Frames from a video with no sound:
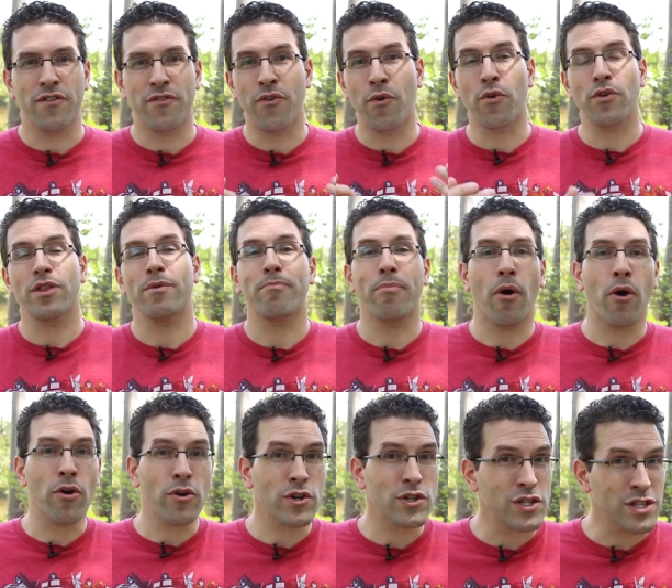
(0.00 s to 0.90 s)
for the
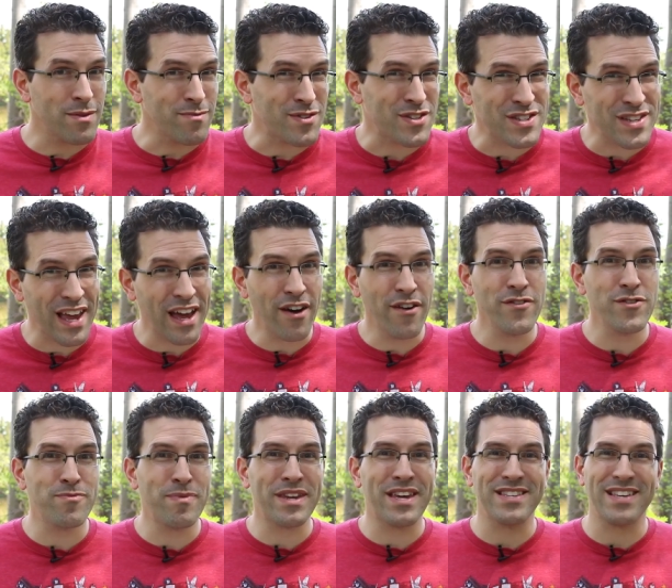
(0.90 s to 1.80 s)
perks
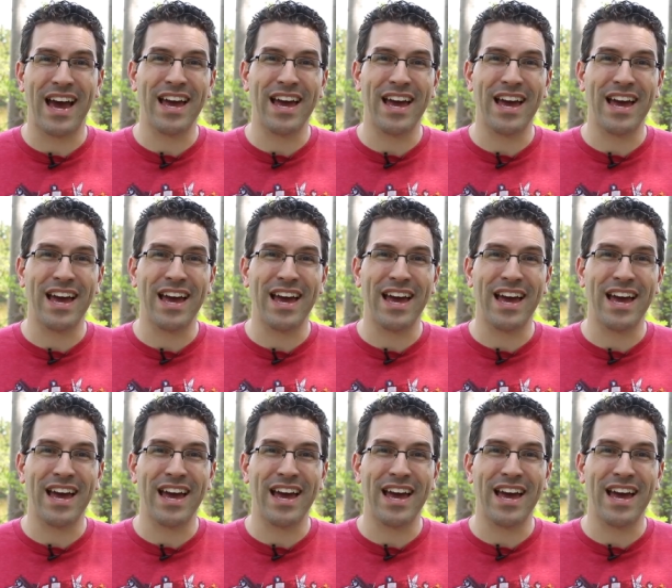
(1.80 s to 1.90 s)
themselves because